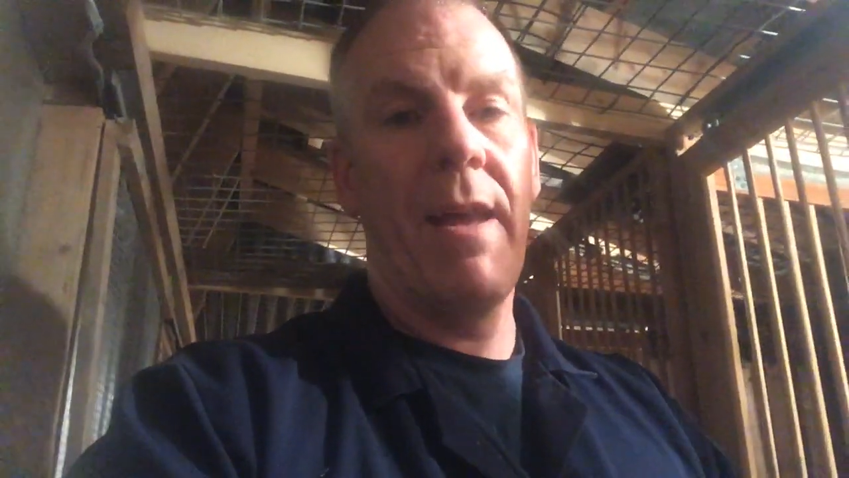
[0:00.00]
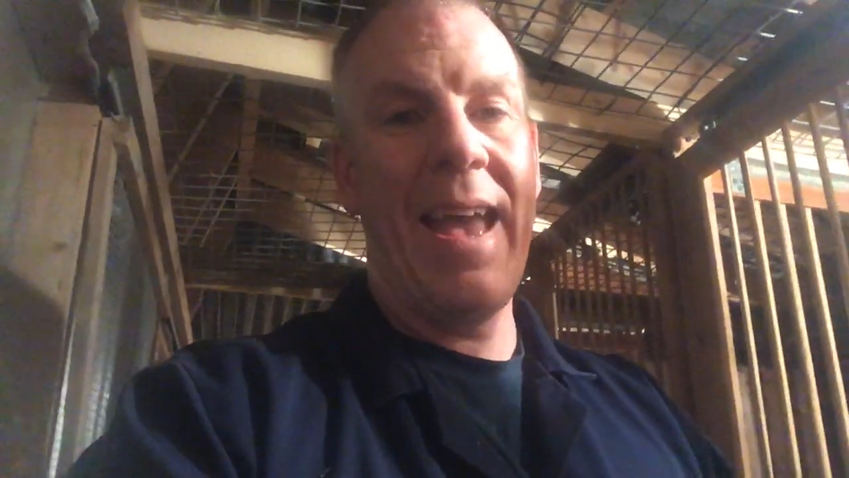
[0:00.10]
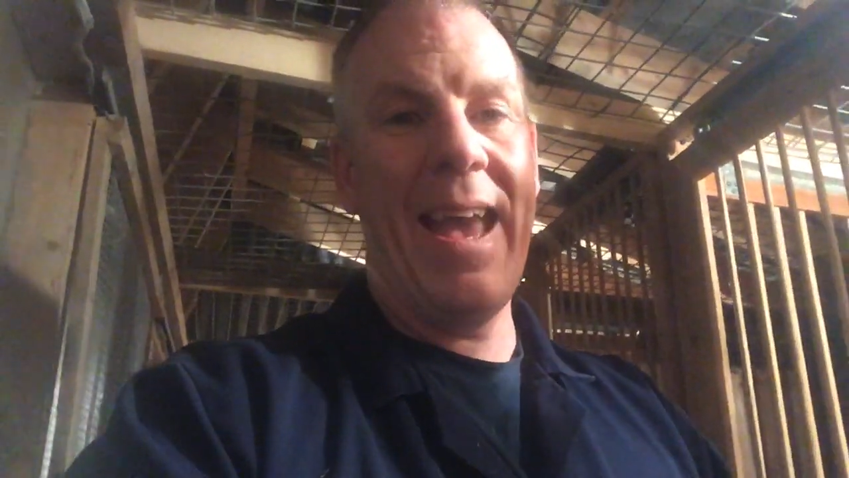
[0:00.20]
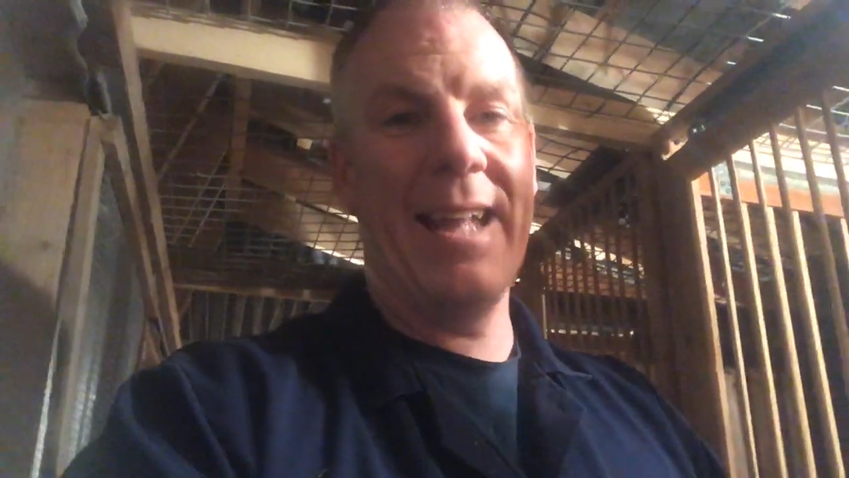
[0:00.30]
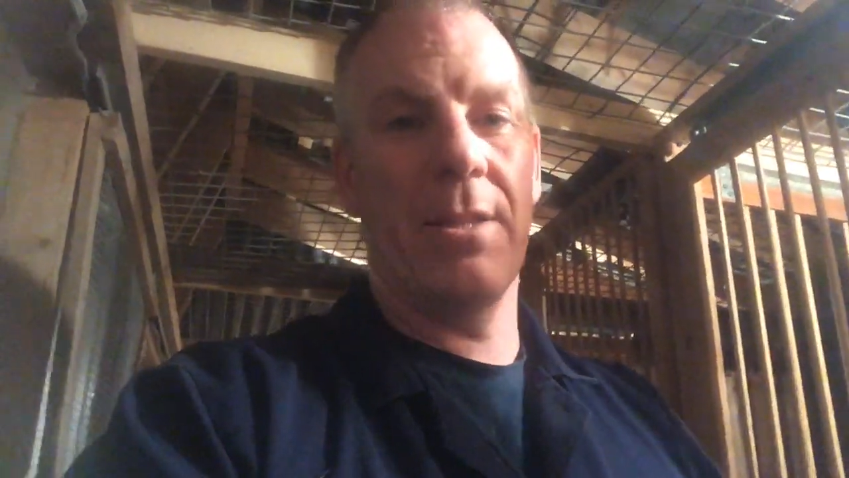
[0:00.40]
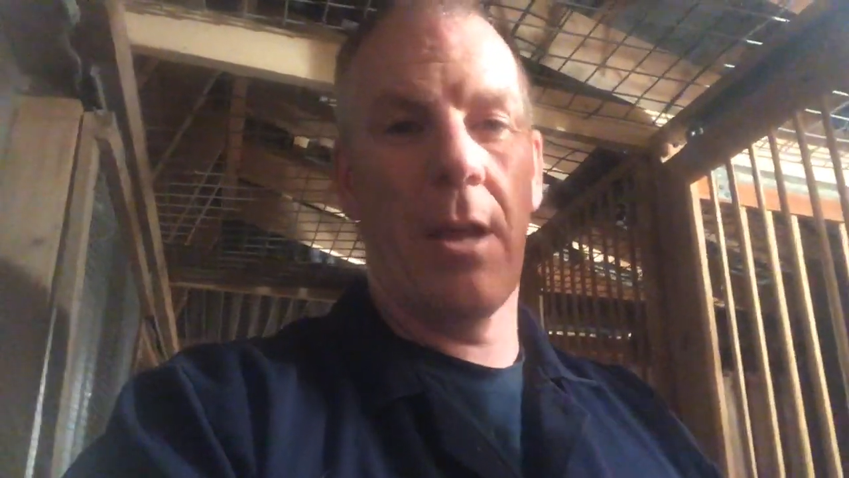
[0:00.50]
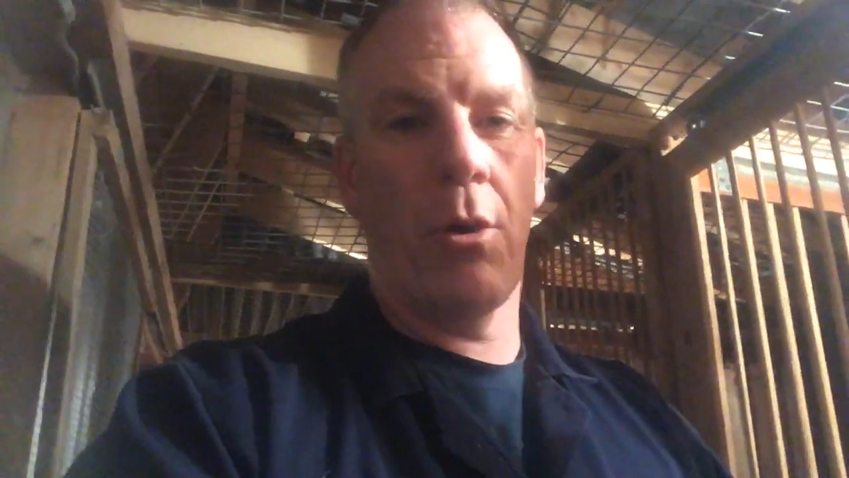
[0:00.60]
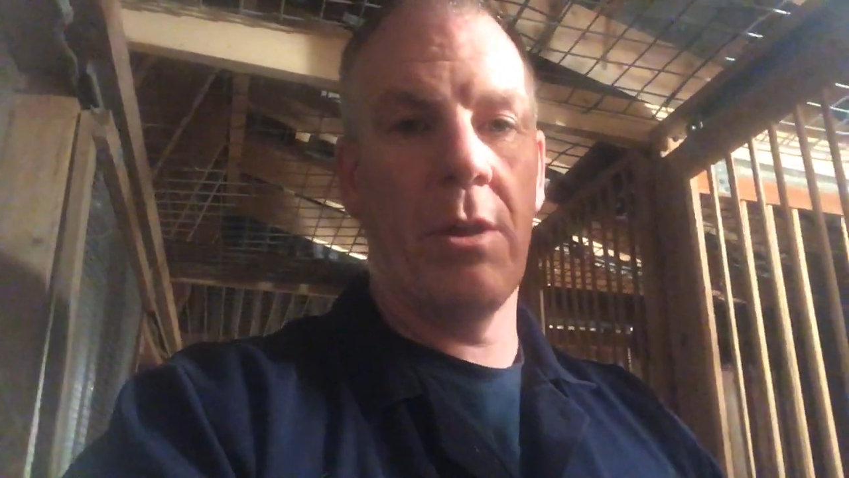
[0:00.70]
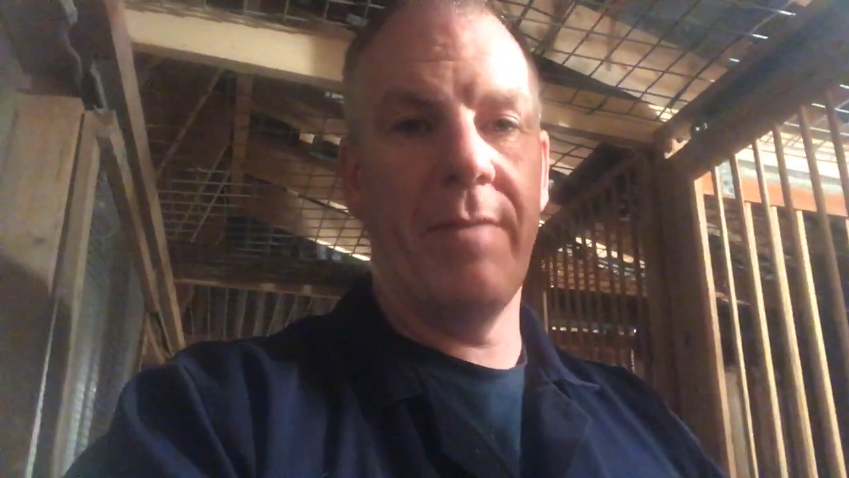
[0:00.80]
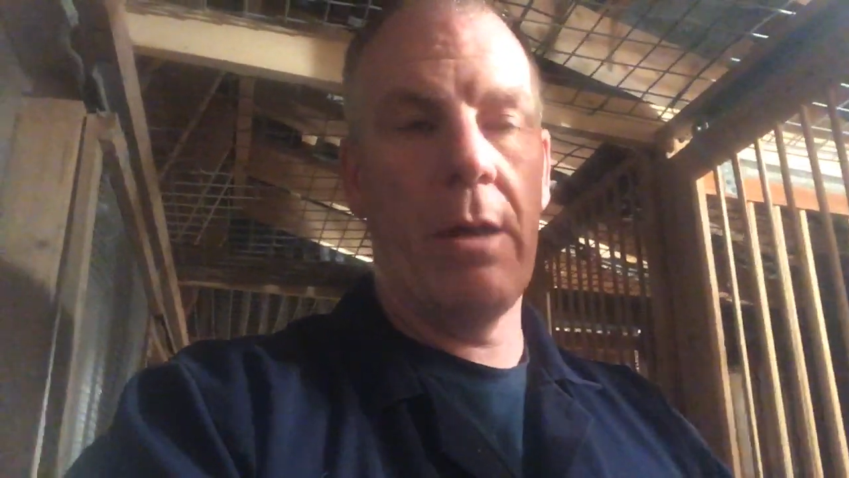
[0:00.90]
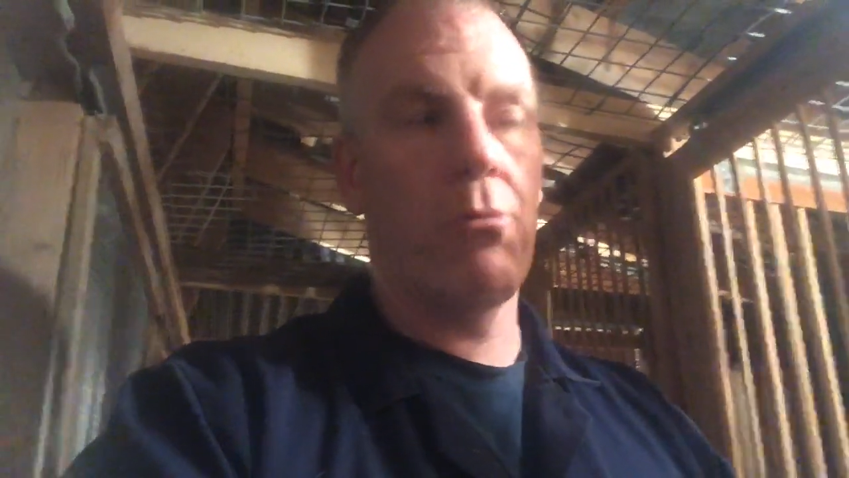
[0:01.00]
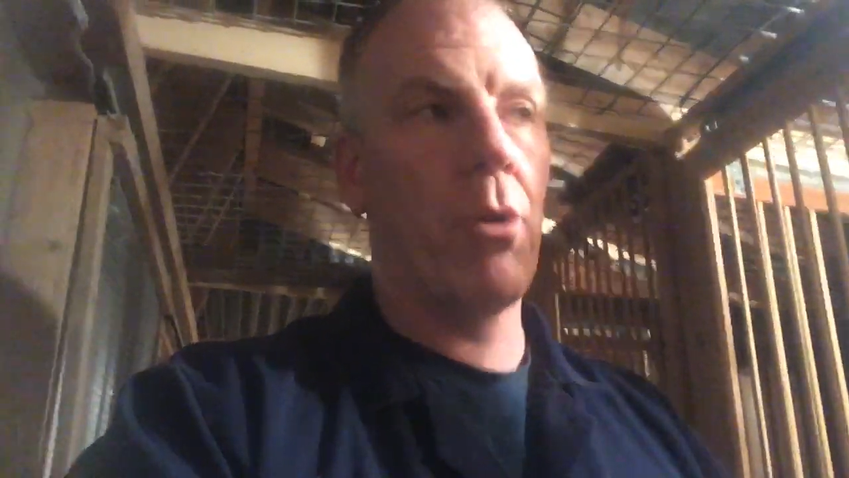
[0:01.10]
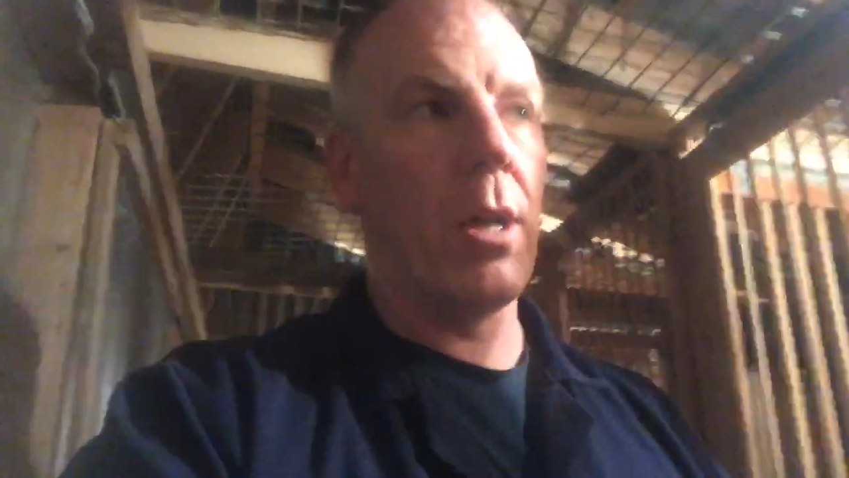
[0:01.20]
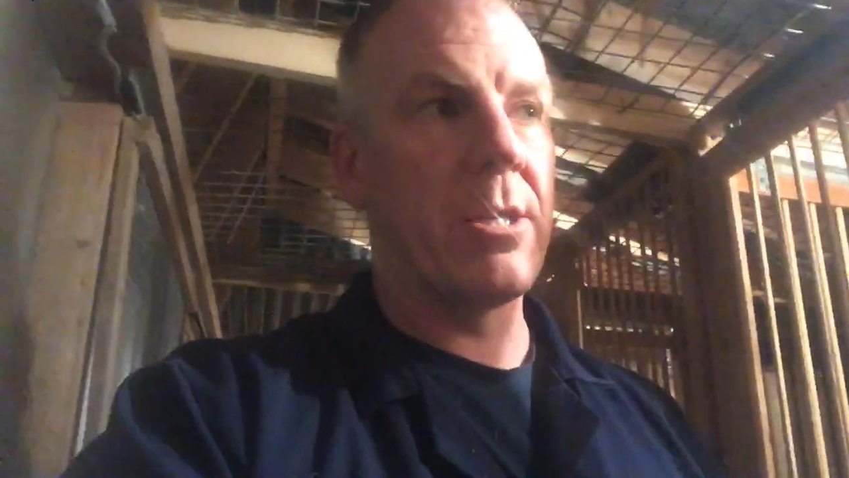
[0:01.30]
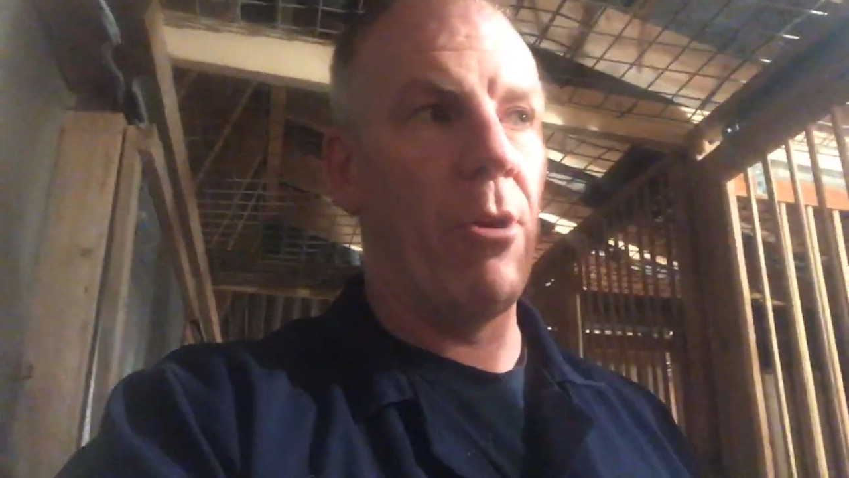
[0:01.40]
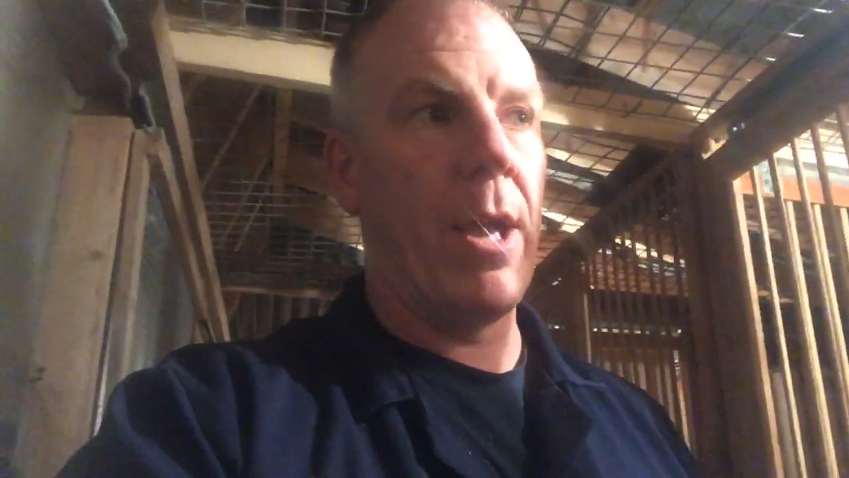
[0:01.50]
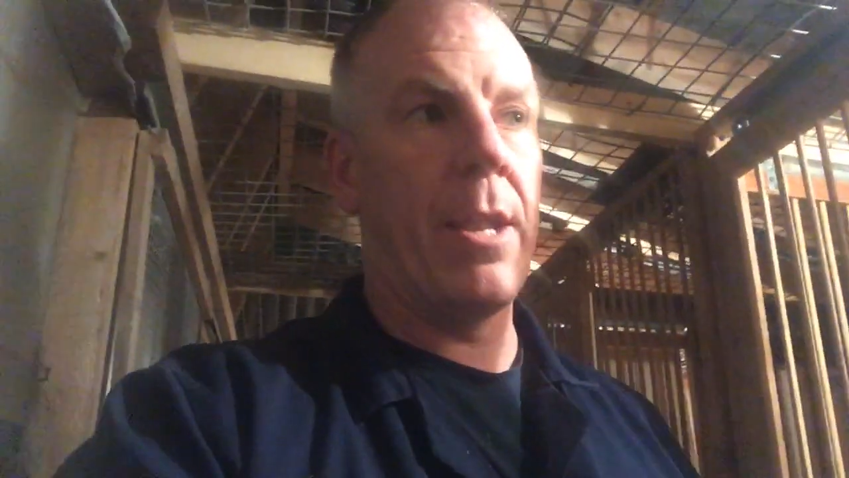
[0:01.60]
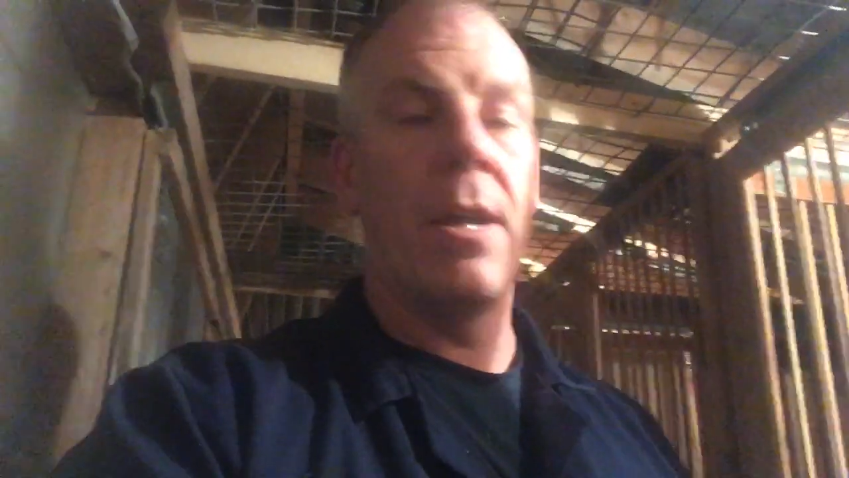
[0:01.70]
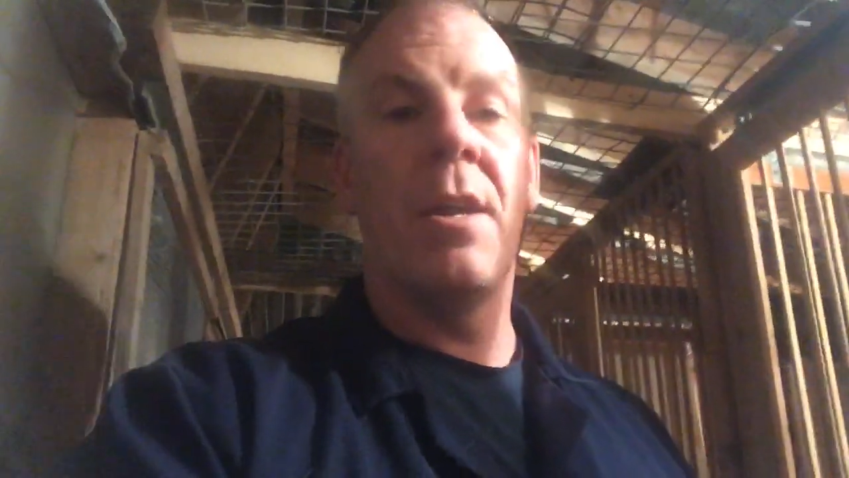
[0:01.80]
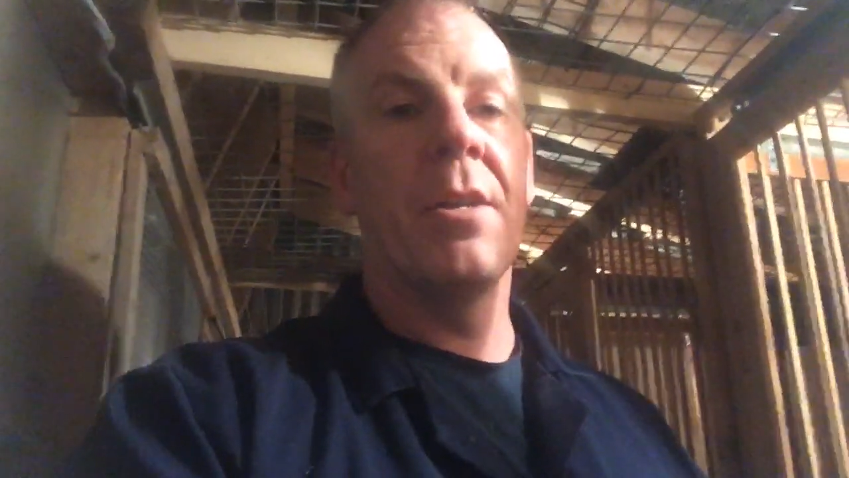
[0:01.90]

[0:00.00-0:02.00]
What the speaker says: hen, kind of an outcross line.